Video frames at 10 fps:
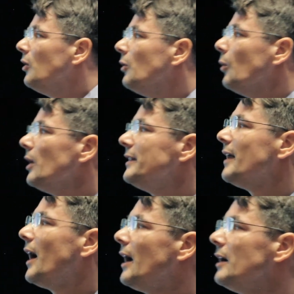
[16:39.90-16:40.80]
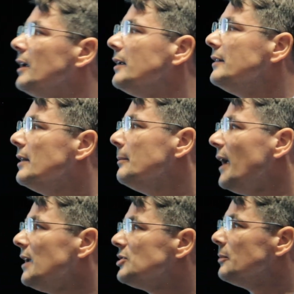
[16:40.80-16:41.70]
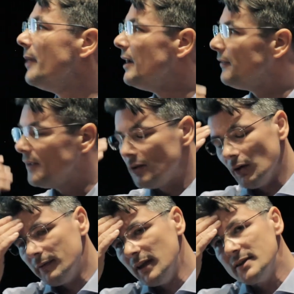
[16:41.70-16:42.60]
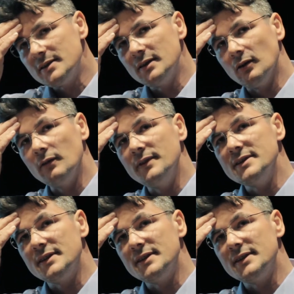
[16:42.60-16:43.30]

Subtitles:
What are the major benefits of this